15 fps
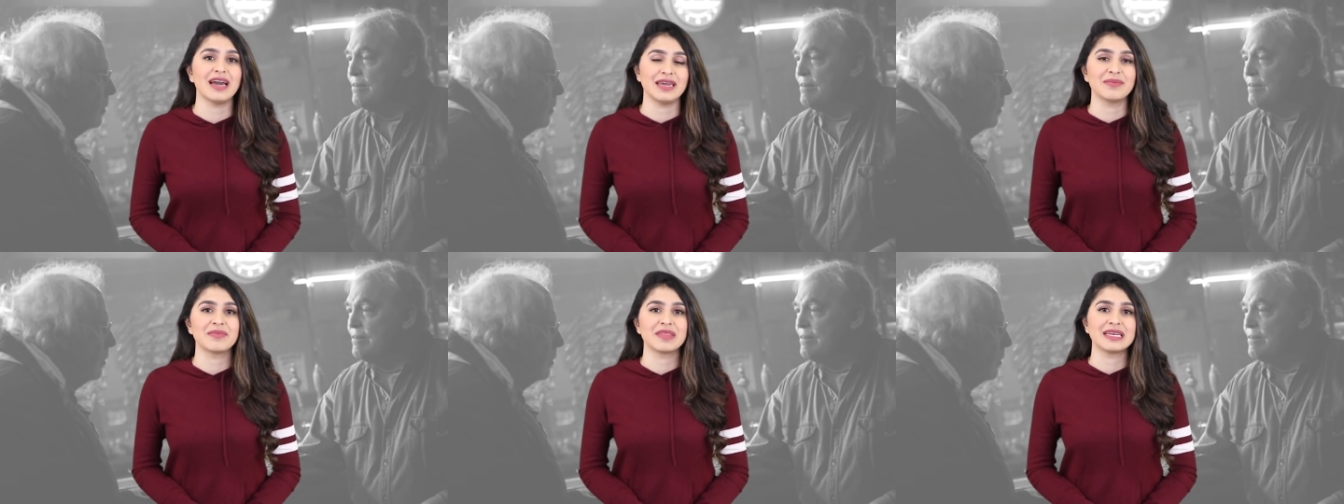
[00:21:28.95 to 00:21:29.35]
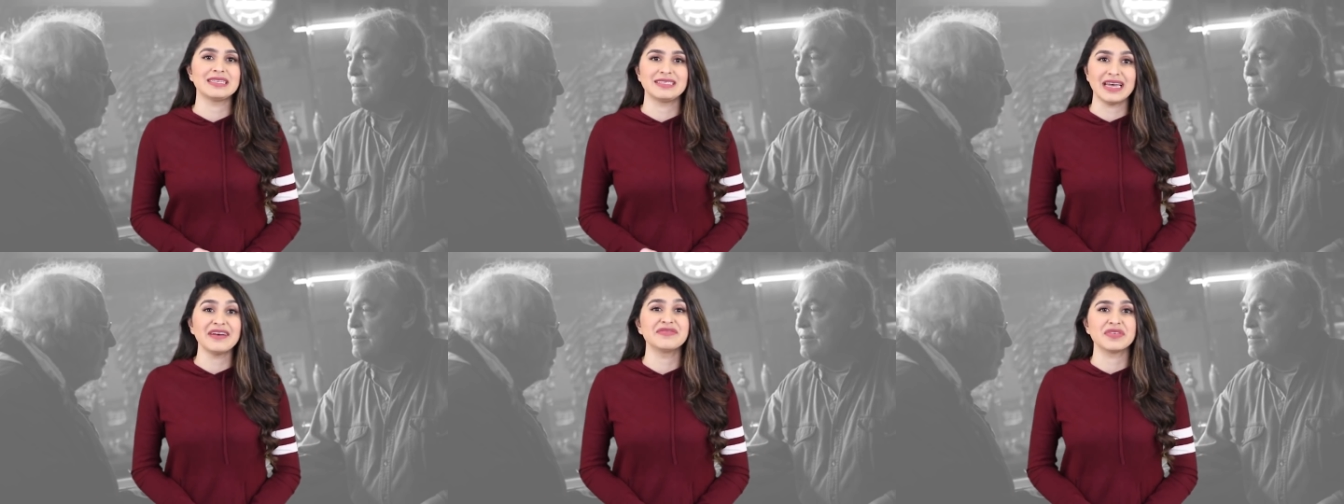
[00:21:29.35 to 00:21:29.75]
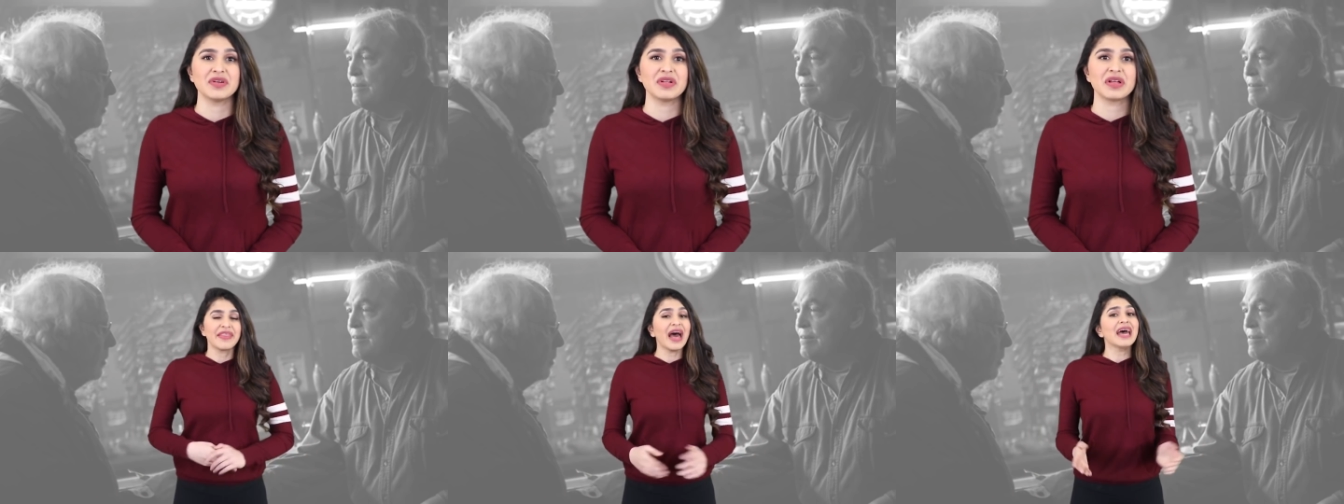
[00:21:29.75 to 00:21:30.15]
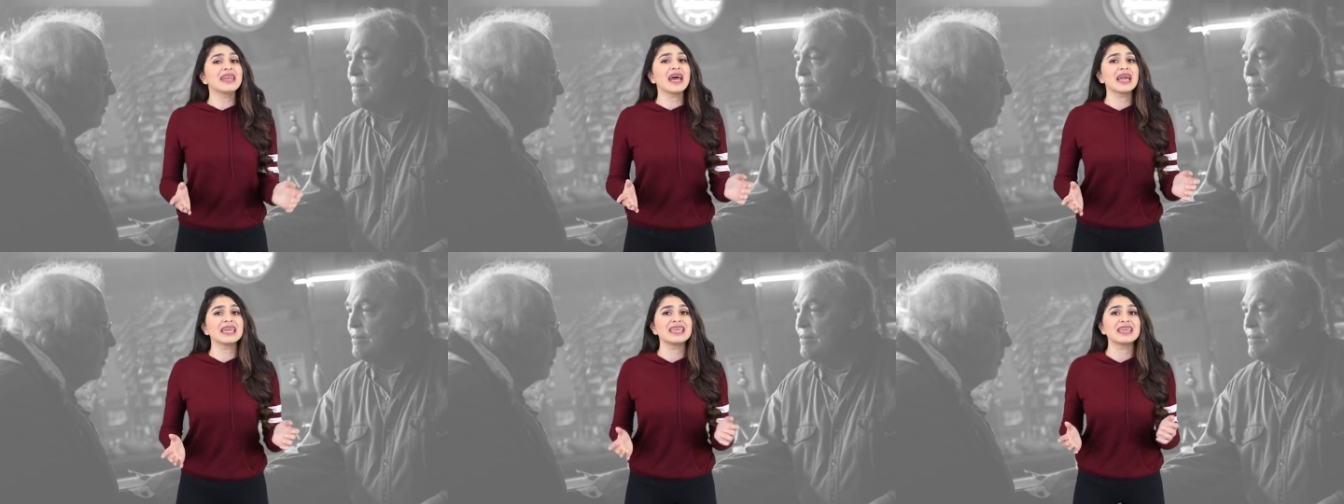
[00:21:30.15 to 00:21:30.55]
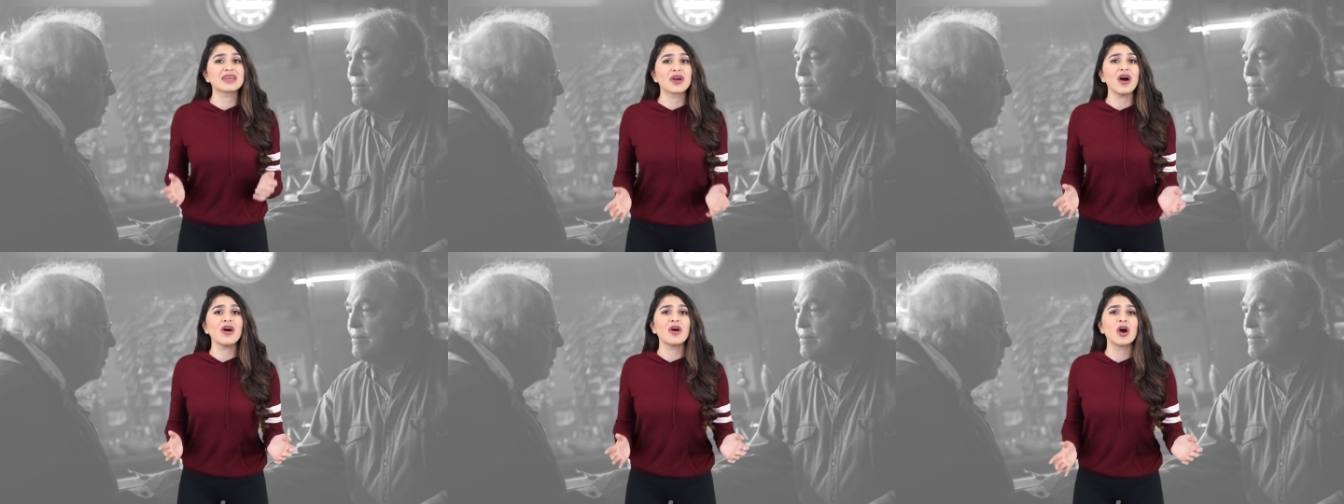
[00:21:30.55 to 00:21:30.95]
I am the devil. That night, he
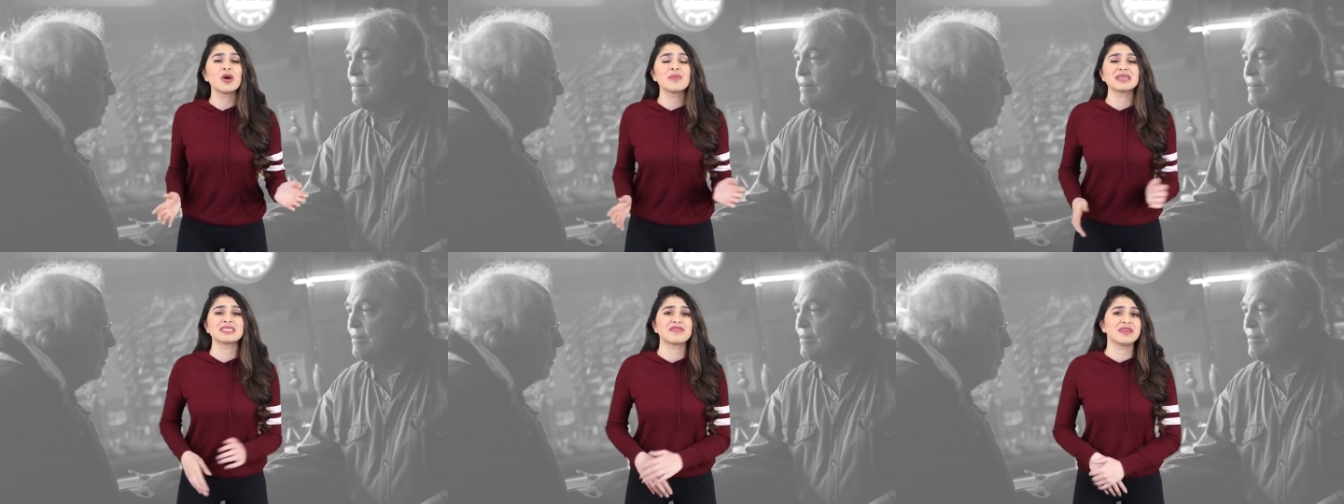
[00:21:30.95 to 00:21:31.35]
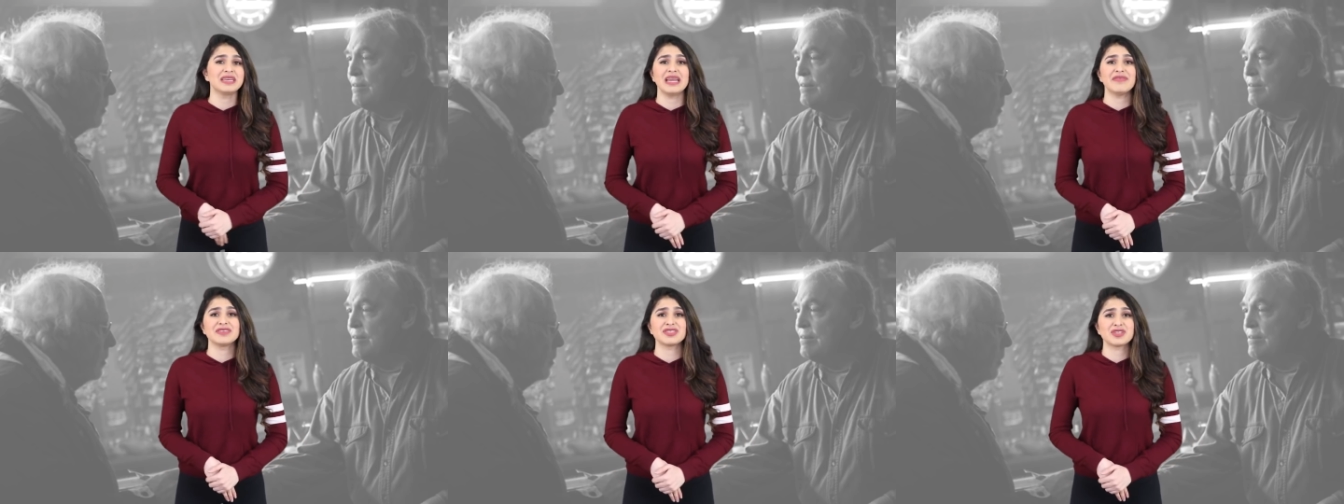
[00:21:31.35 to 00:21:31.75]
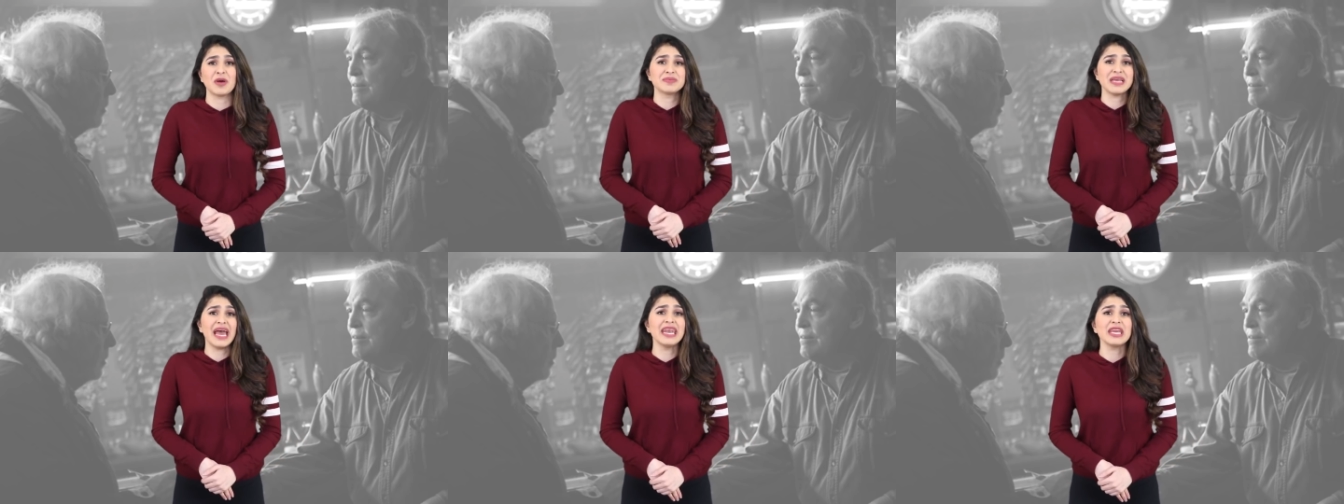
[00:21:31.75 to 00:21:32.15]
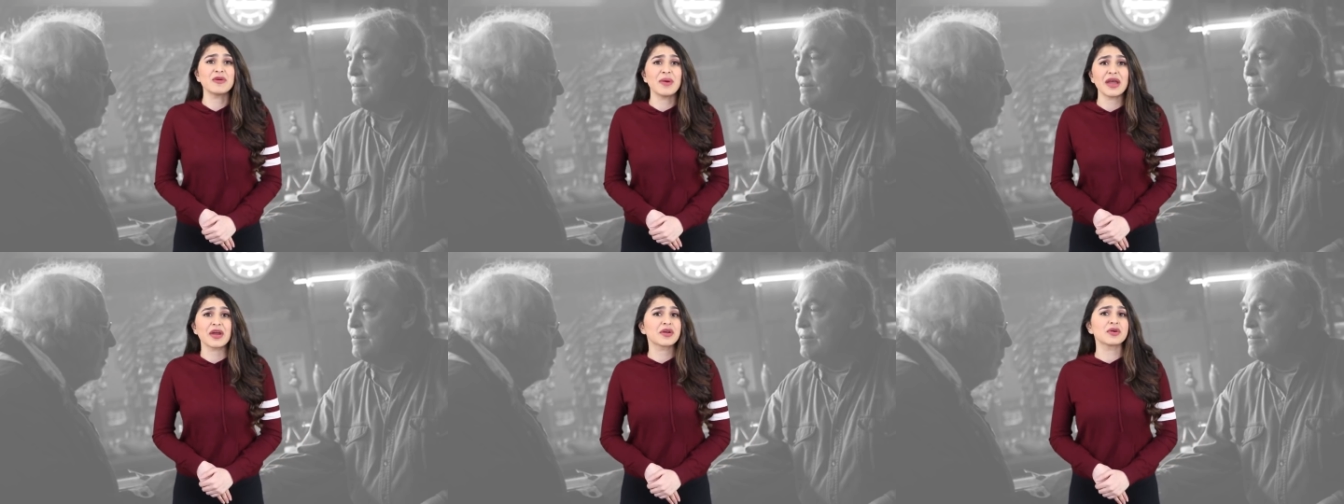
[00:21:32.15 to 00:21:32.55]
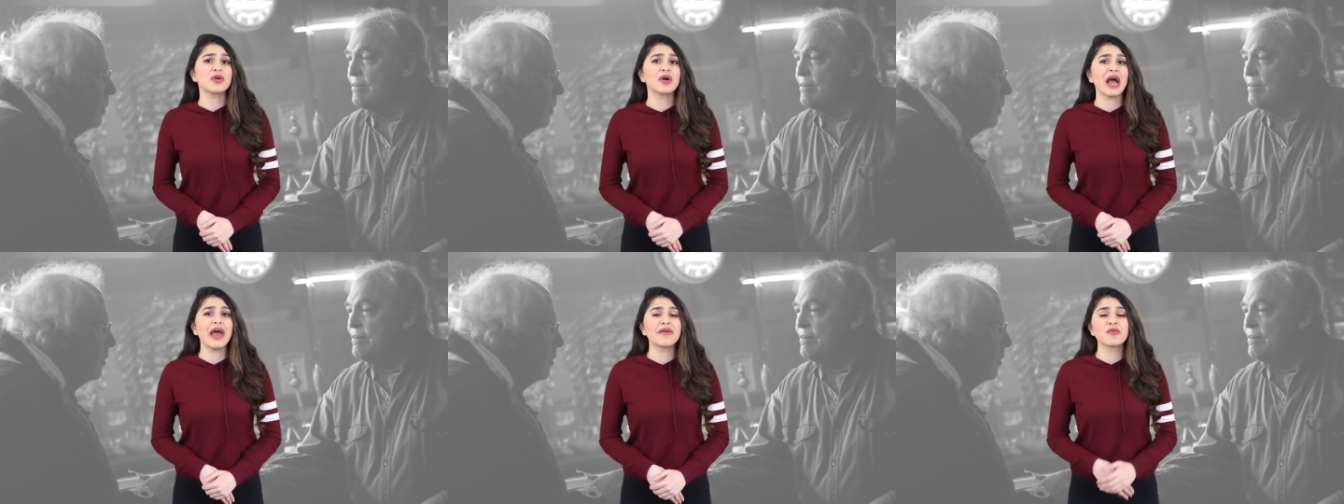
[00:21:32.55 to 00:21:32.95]
got home as if he never stopped anywhere at
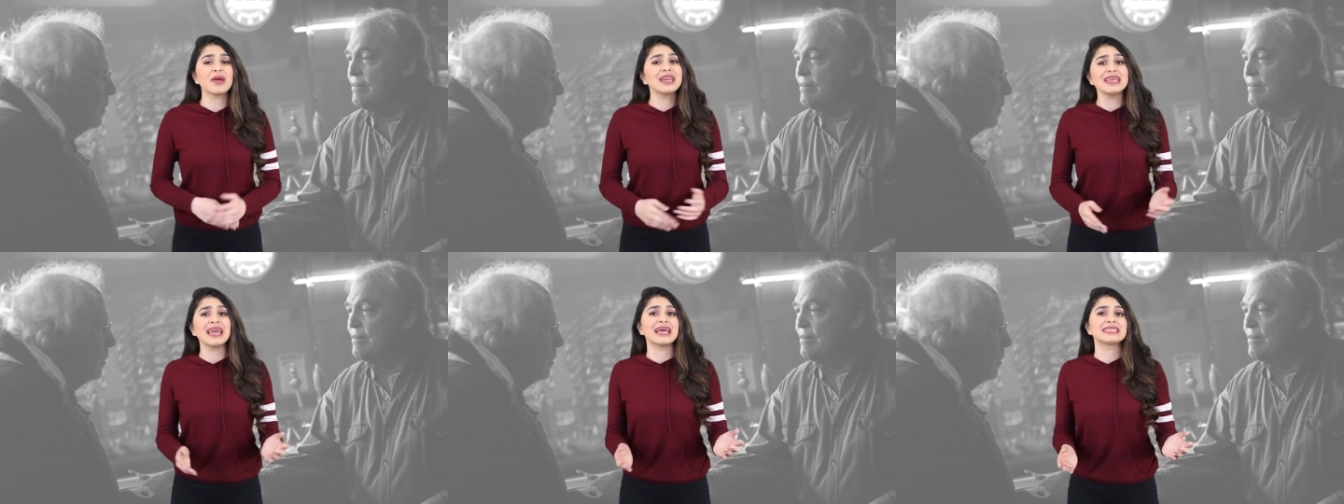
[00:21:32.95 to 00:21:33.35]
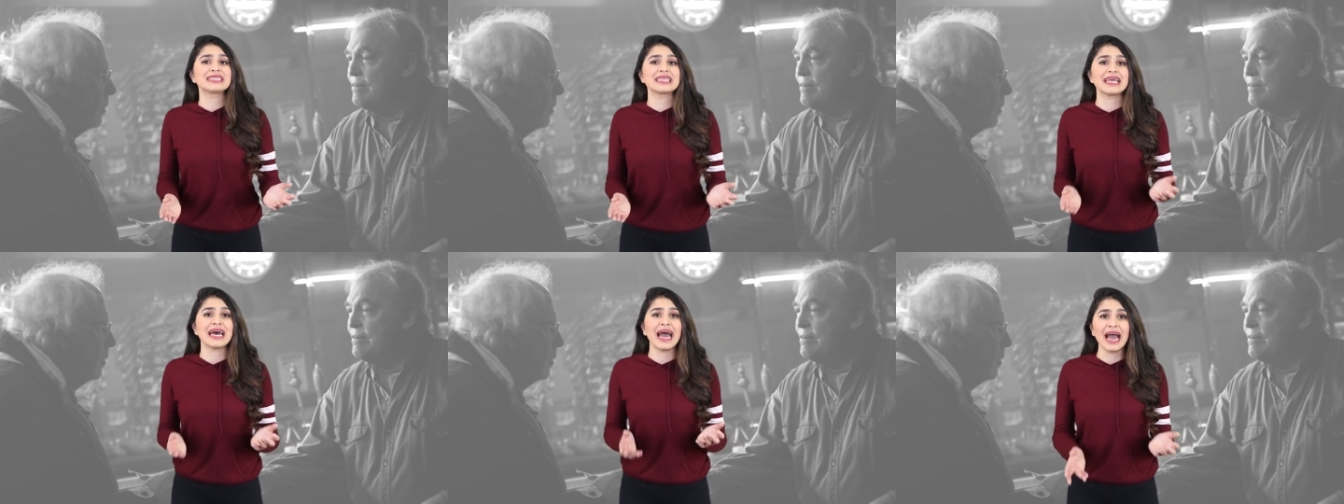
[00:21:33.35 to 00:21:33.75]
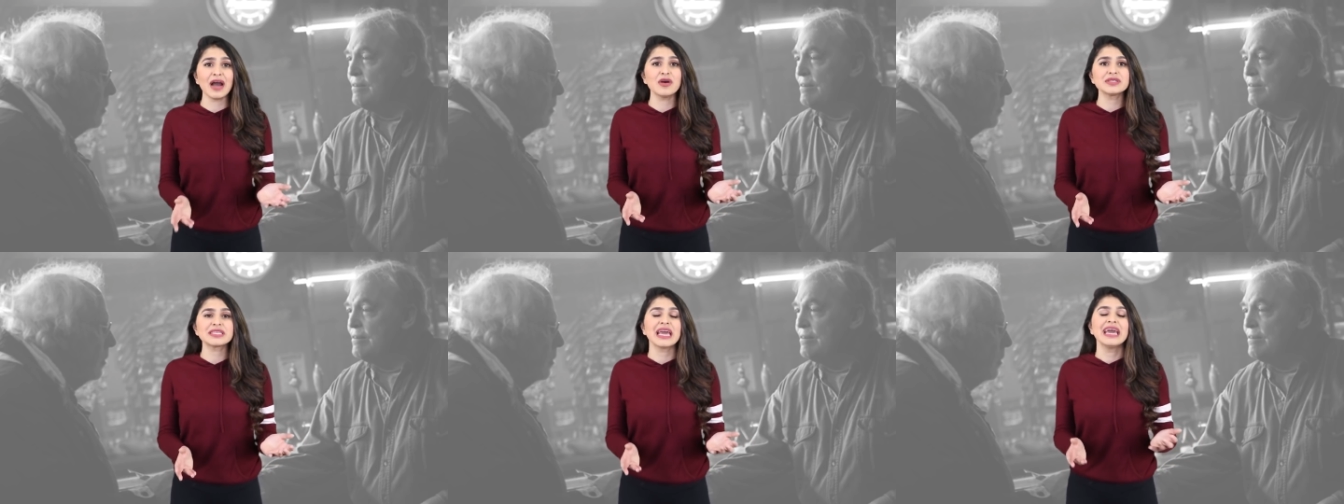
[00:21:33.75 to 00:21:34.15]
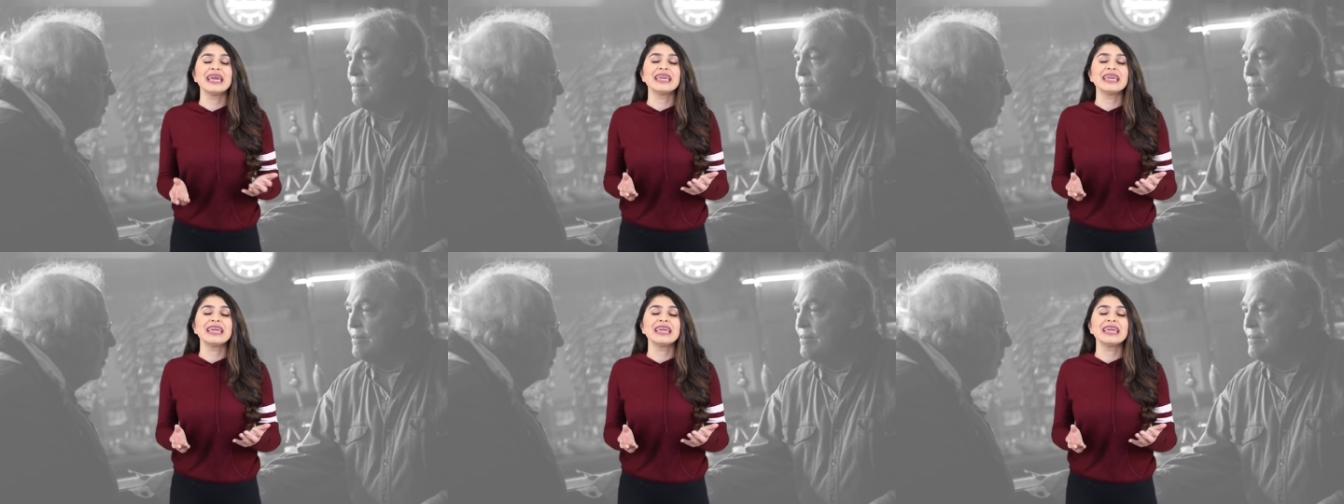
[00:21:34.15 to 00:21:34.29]
all, and when he entered the house,